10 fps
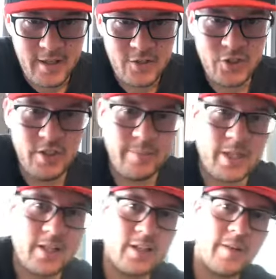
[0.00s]
Edition
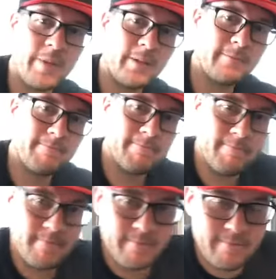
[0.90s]
e-buggy coming.
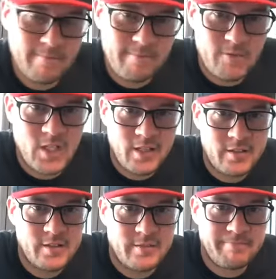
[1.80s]

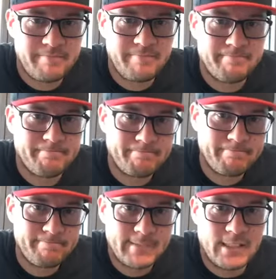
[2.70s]
Yes,
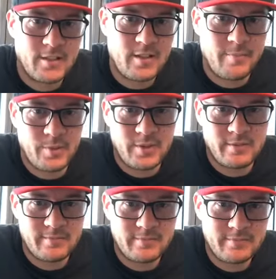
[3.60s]
at some point.
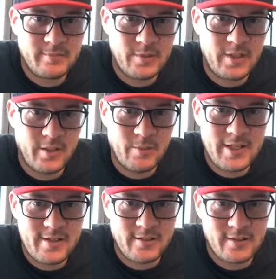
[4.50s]
We're still
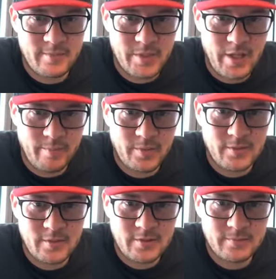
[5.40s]
waiting on some
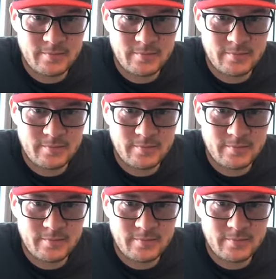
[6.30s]
samples.